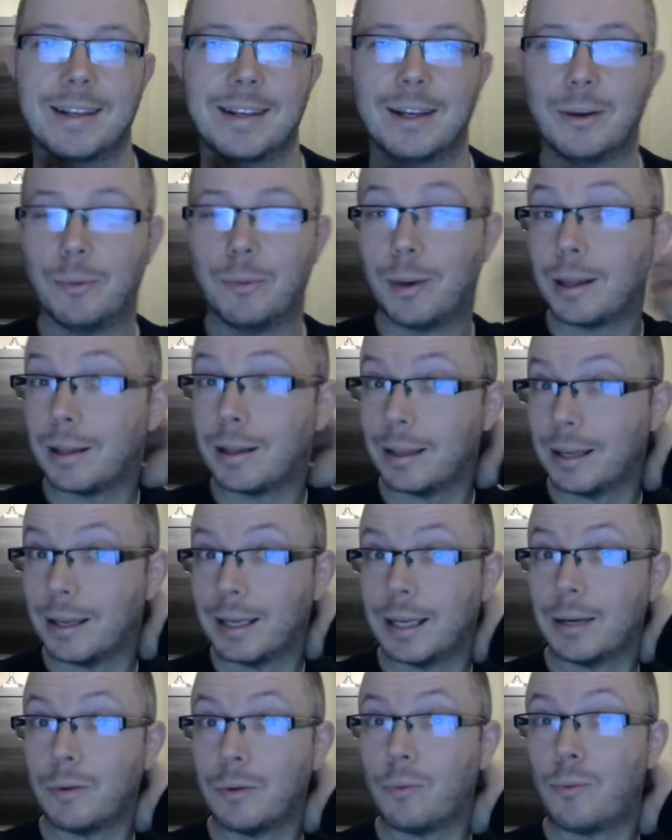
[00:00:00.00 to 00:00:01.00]

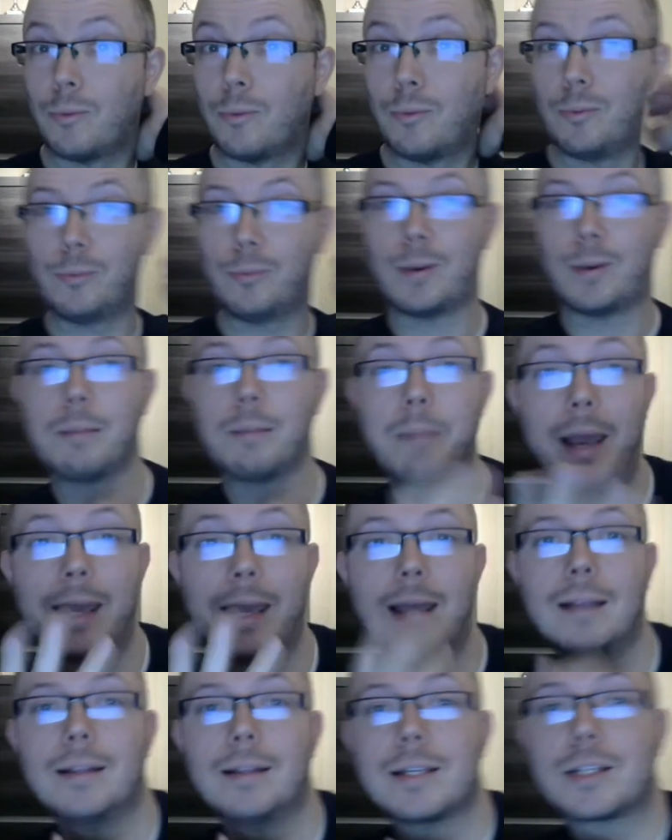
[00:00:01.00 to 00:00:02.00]
Well, while
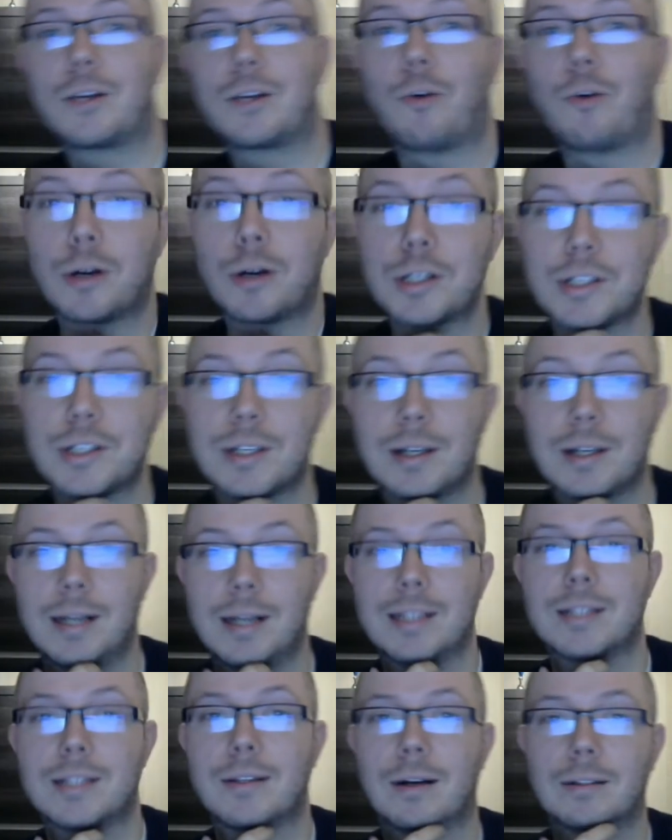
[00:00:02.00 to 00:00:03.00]
making this course, I
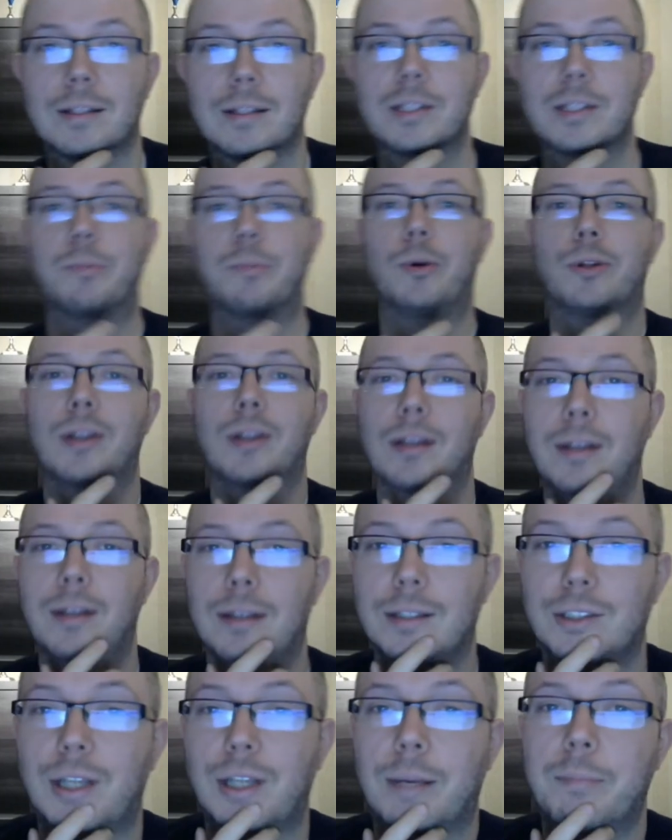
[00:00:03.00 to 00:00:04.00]
started spotting
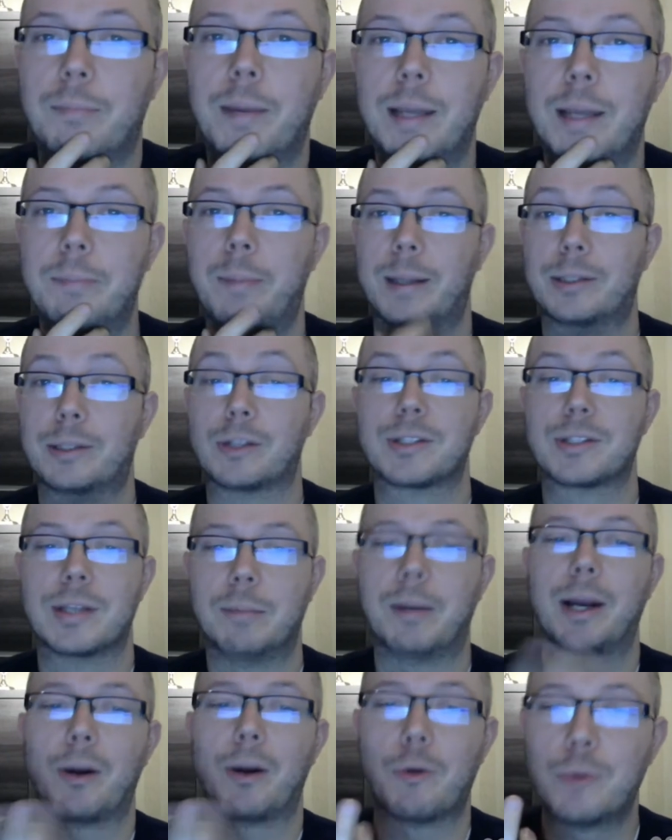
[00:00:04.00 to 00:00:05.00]
checkmate patterns in
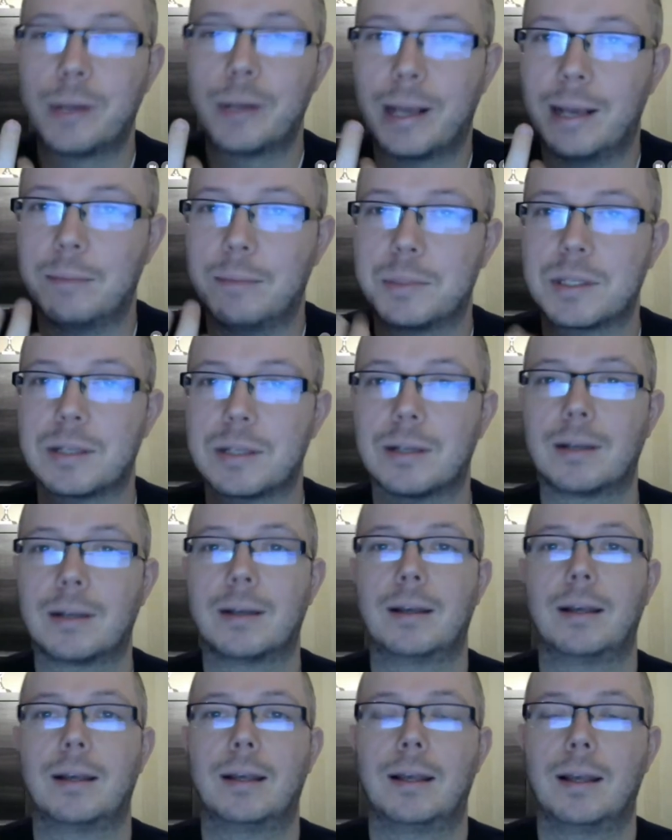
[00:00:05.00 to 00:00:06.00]
my own games,
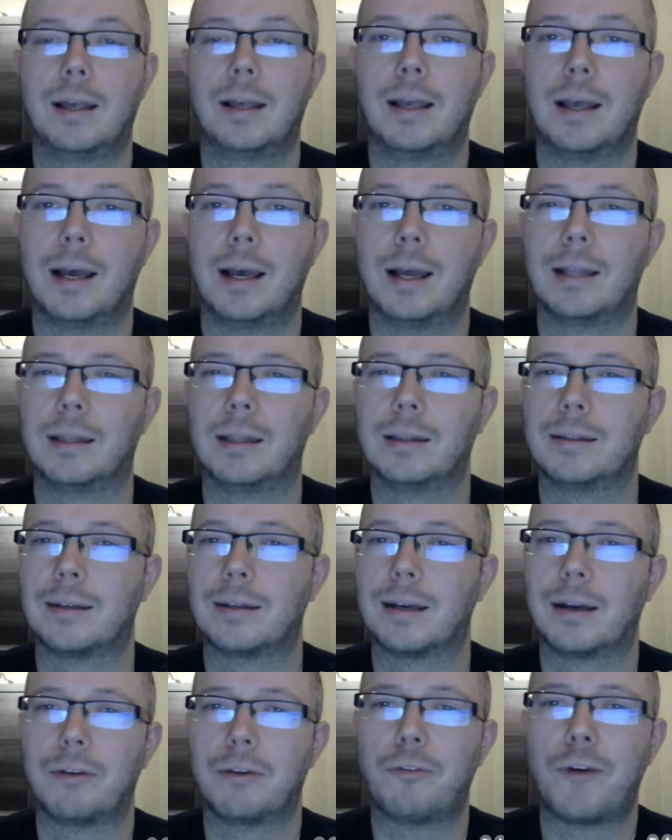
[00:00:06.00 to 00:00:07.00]
and
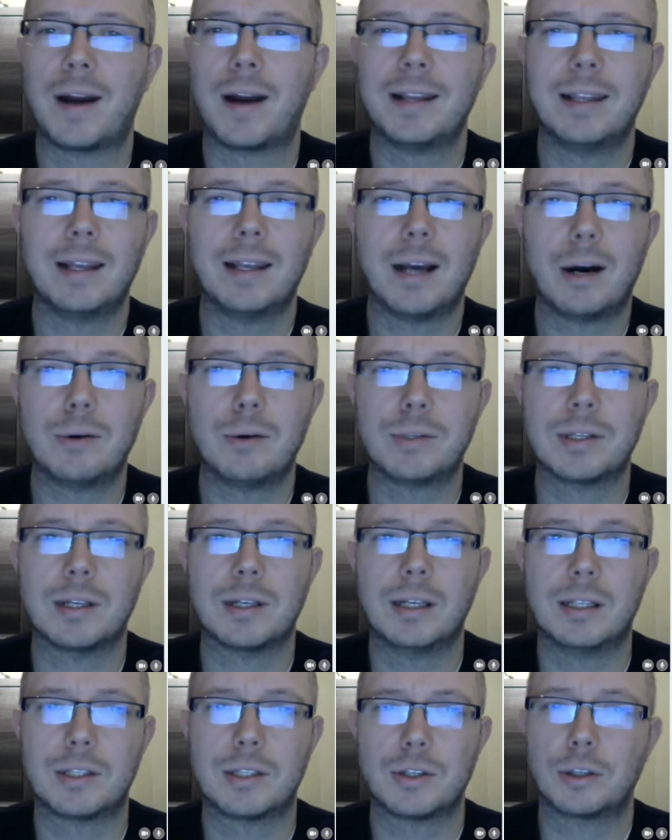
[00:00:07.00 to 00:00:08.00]
finding out
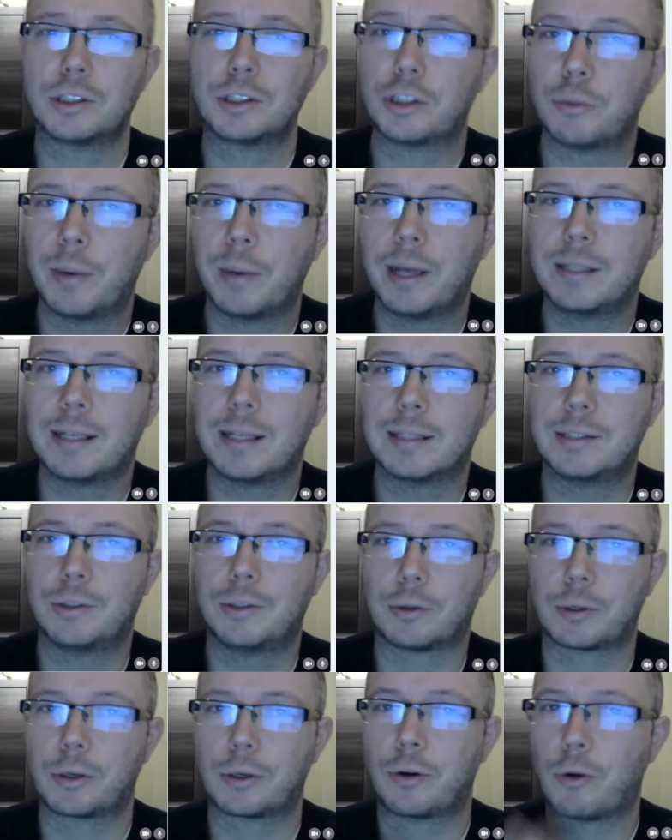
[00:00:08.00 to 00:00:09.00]
in such a way that
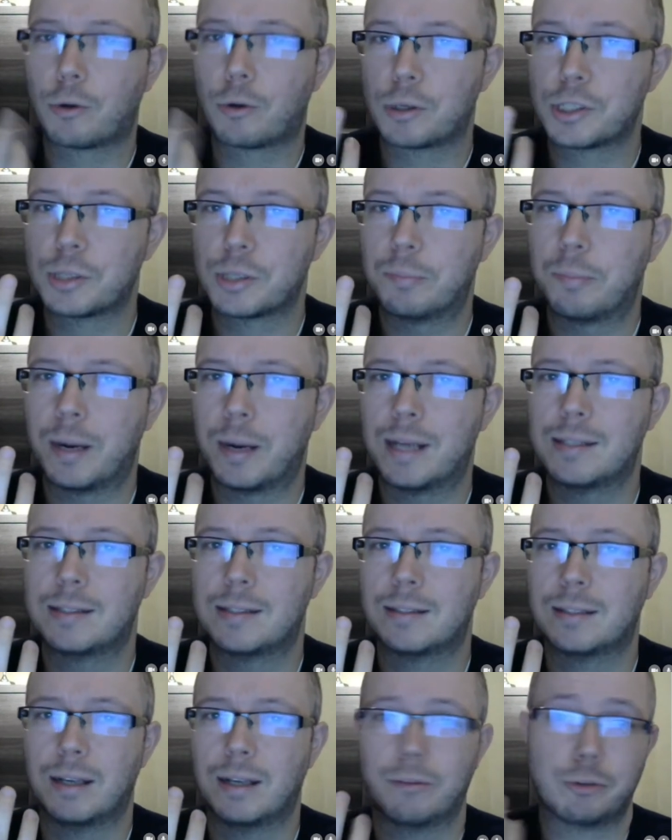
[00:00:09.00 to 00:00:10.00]
your course might
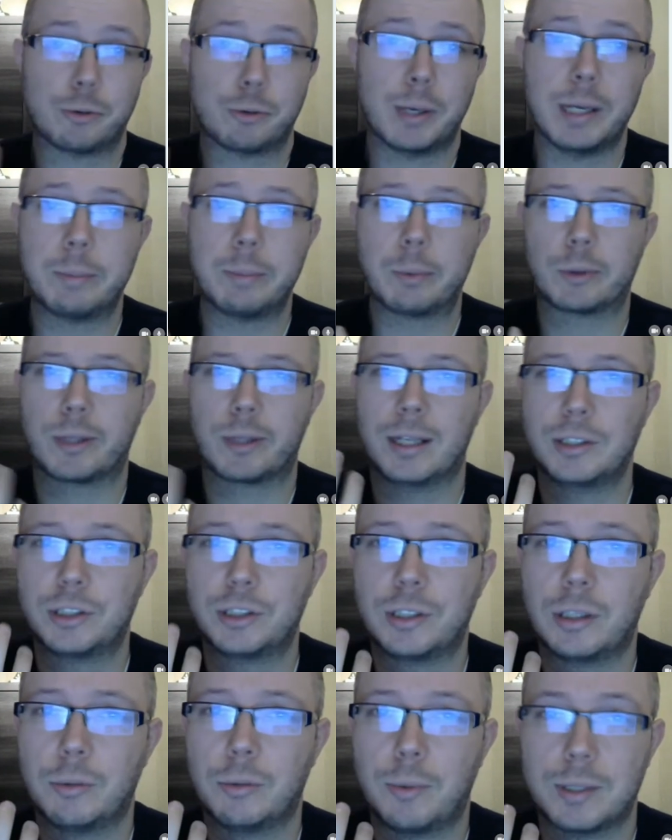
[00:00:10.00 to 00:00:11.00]
have great
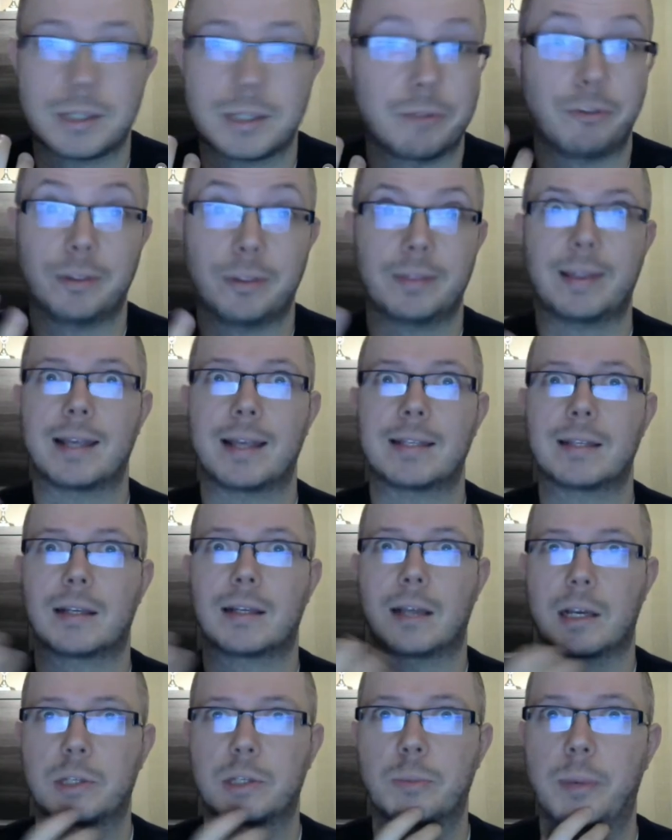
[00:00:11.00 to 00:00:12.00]
potential was a fantastic
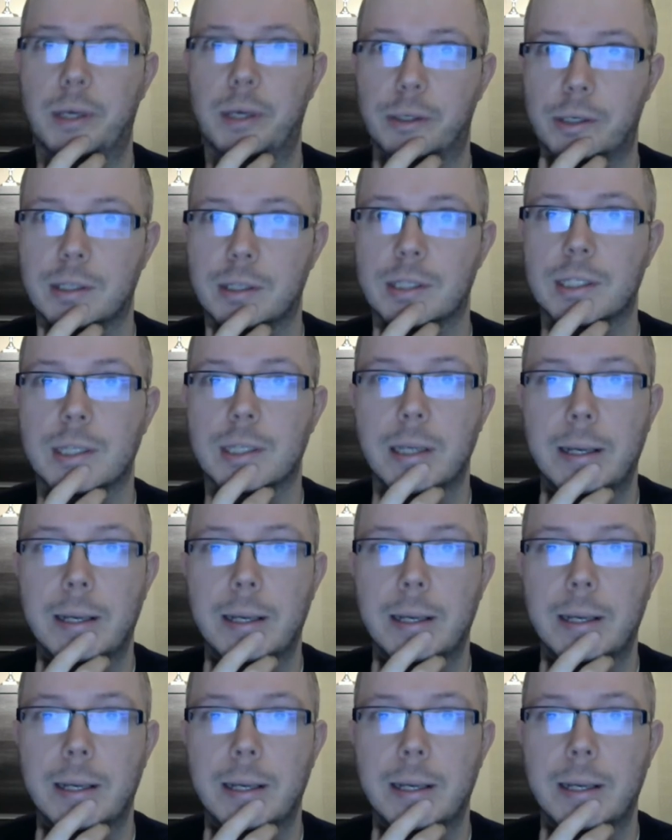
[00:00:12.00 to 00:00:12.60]
experience.